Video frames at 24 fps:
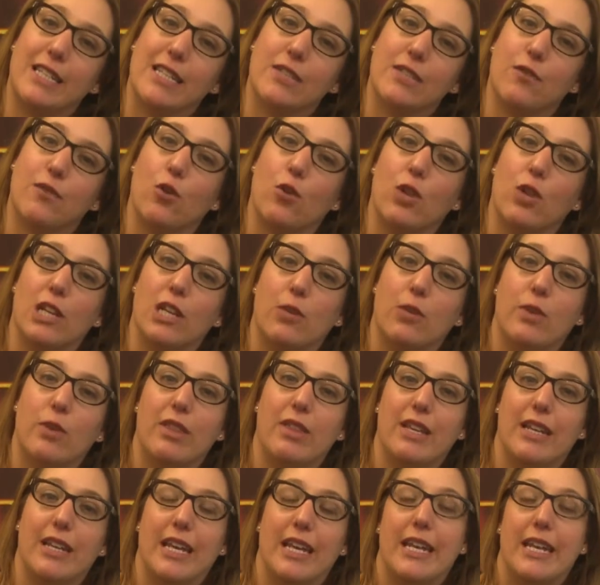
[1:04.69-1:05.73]
as falling
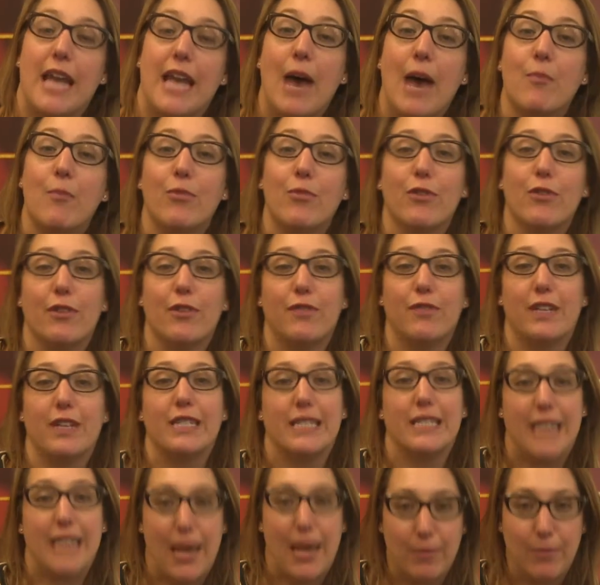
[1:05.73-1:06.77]
within a number of
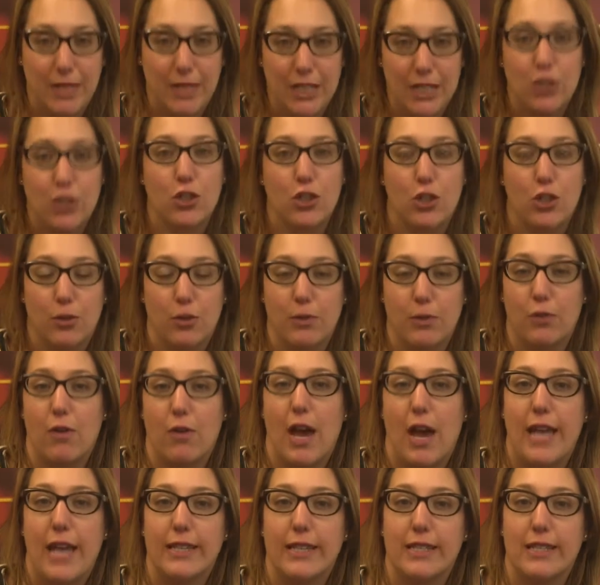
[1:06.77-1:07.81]
established human
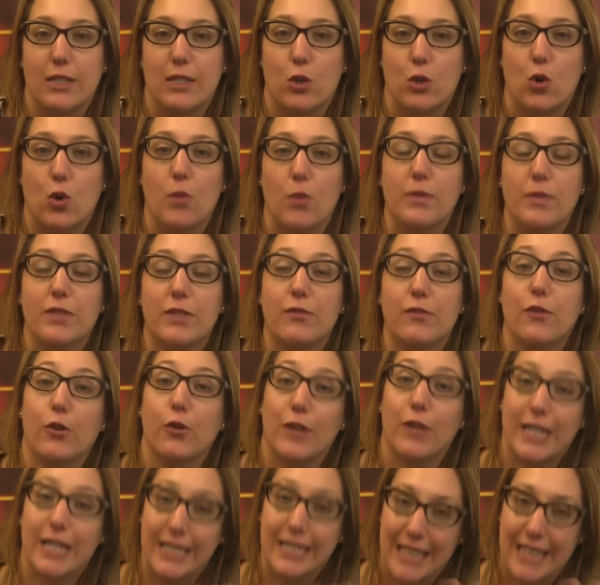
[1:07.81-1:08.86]
rights norms.
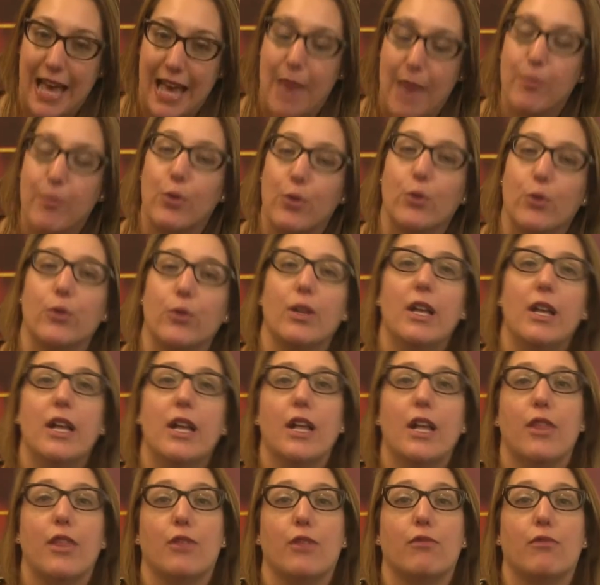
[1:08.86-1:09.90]
For example,
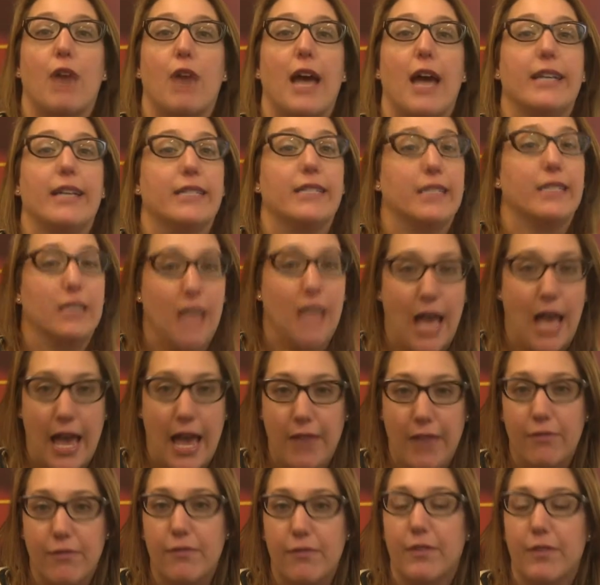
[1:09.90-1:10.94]
the right to
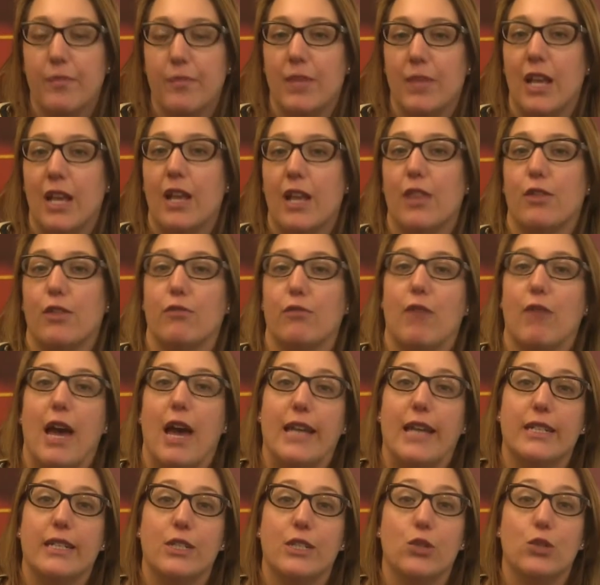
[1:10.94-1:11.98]
life, the
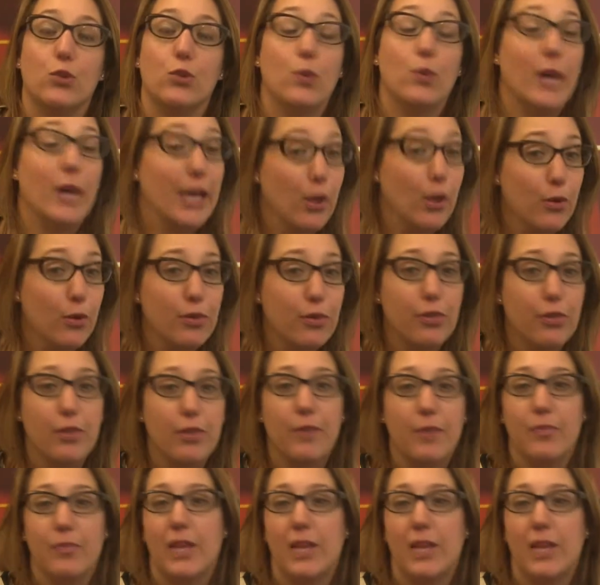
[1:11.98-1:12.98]
right to health,